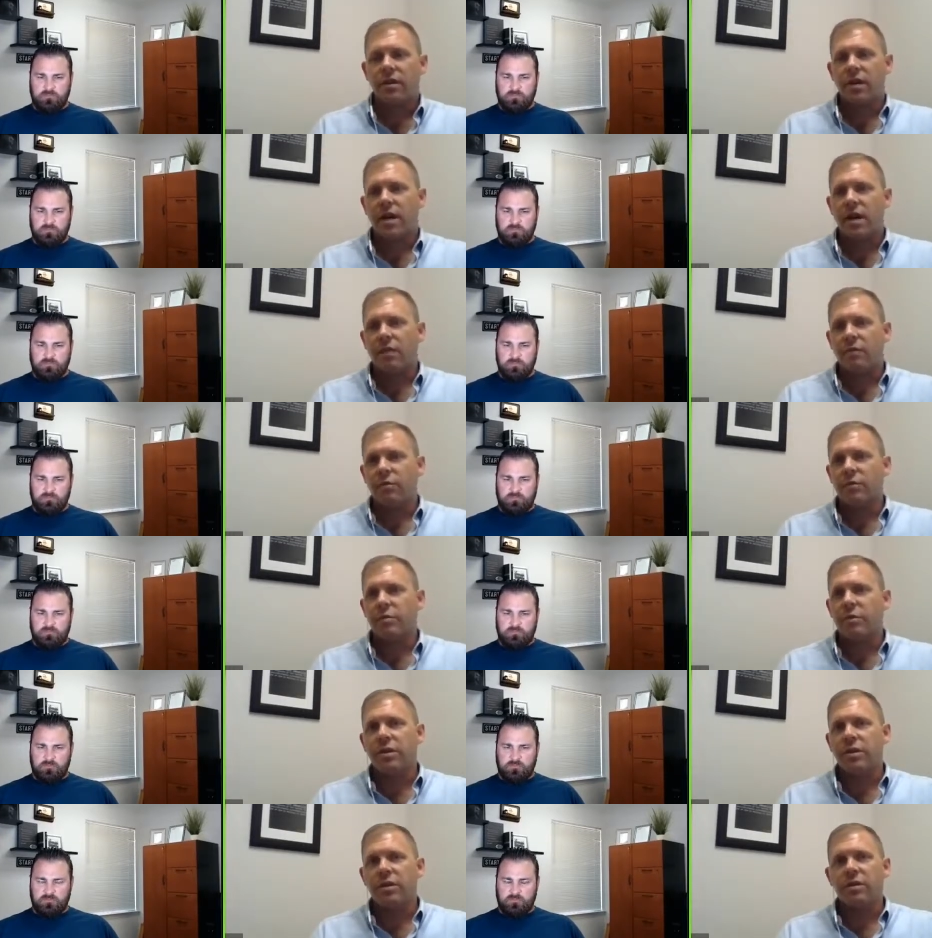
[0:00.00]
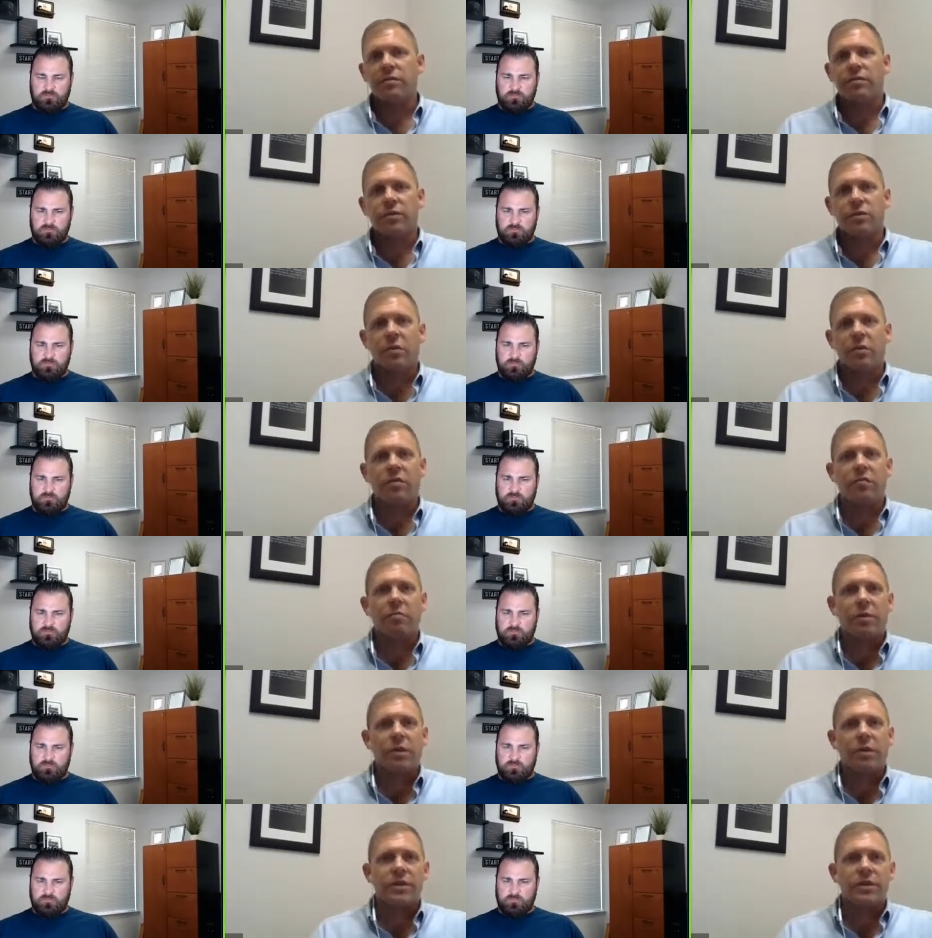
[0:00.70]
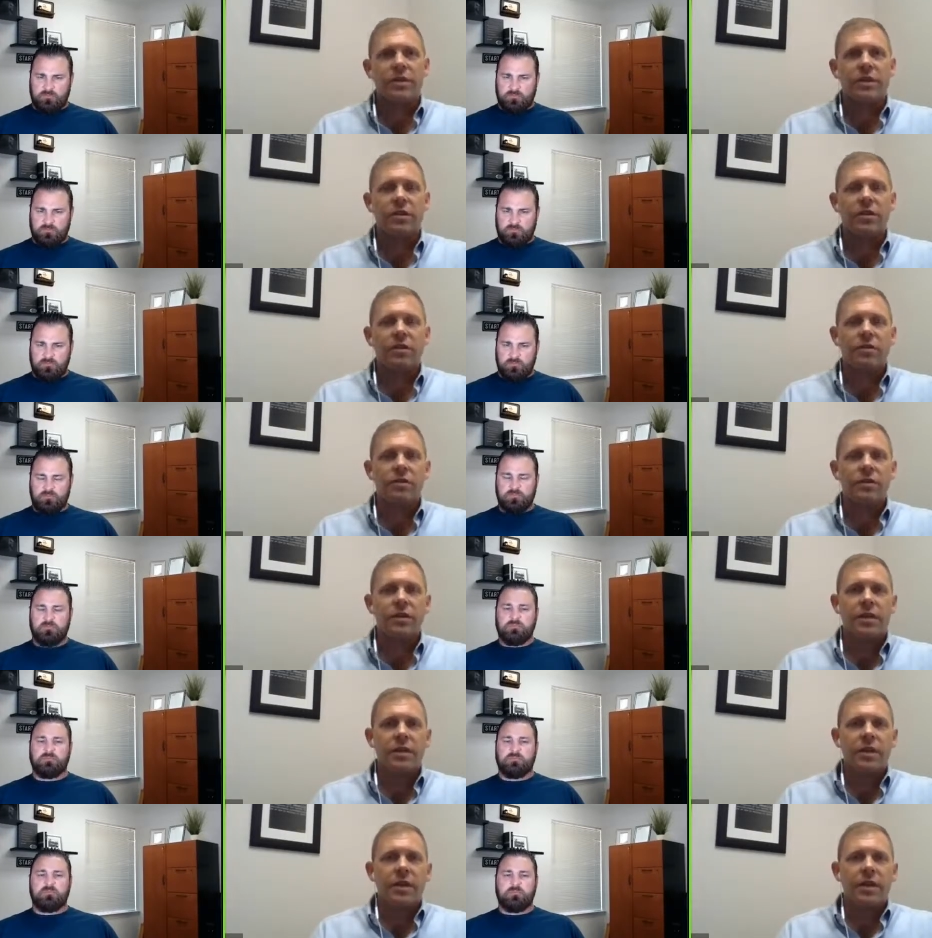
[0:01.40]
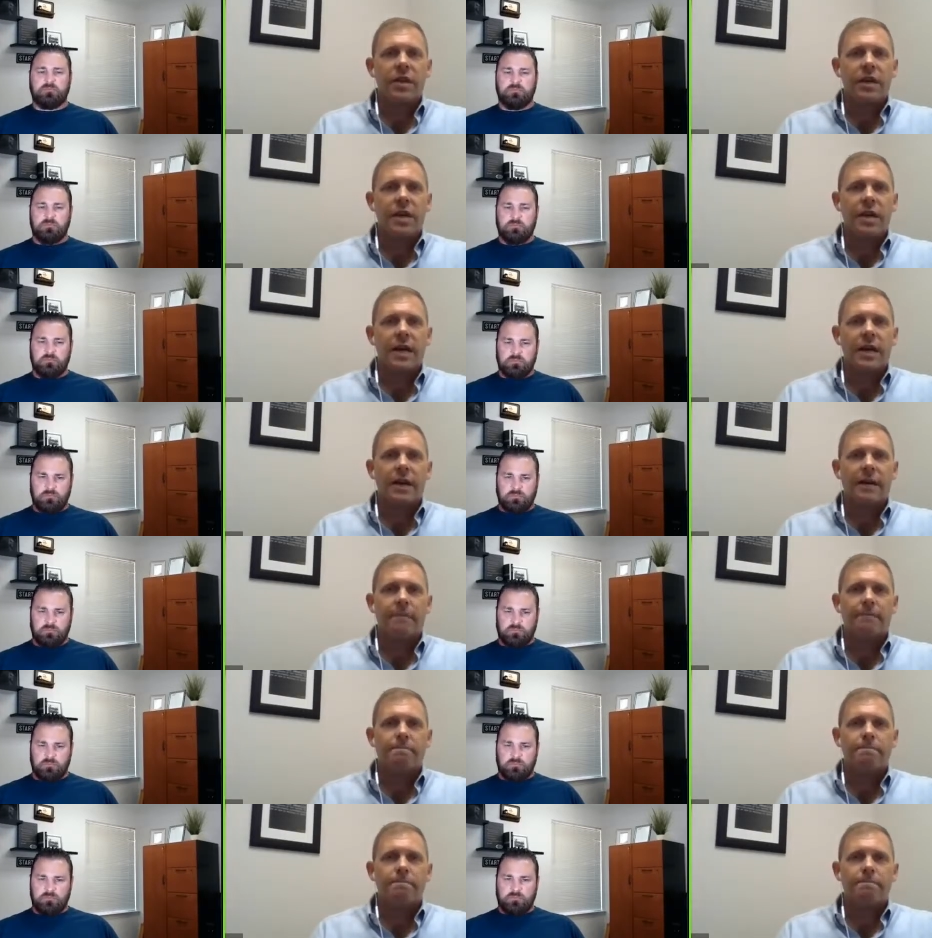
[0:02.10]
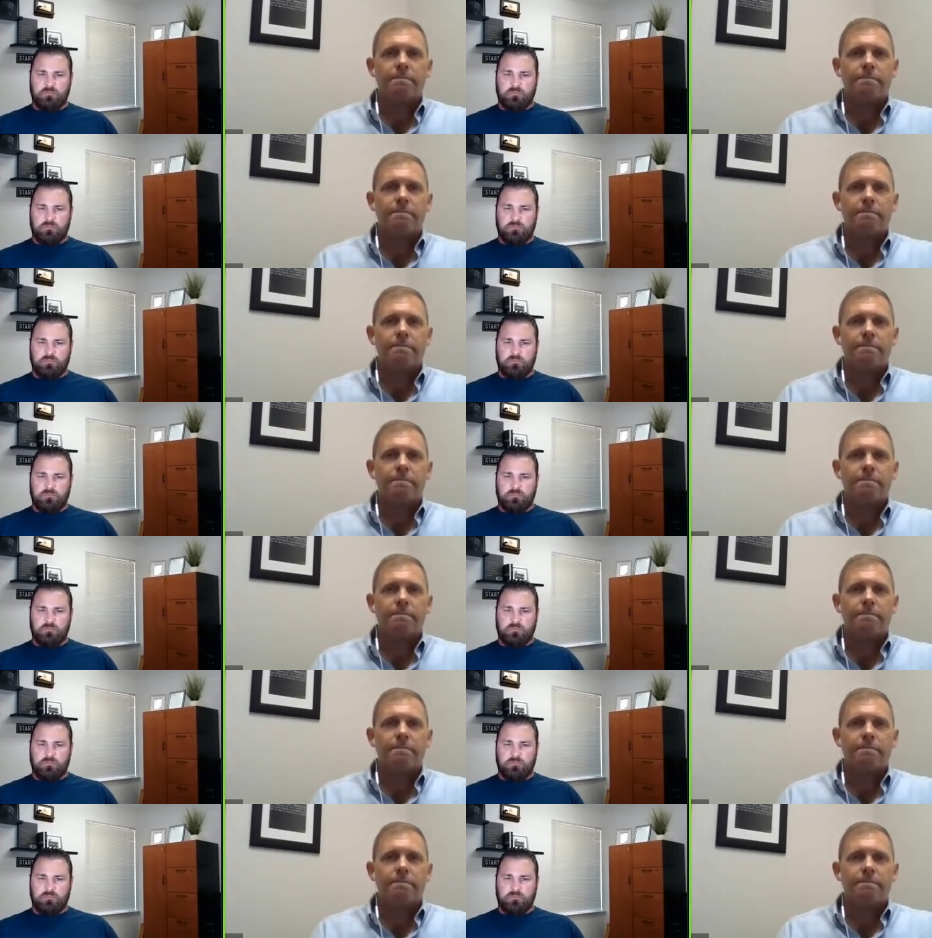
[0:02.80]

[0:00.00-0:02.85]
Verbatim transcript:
Speaker 1: um, who's been here for 12 plus years. Um,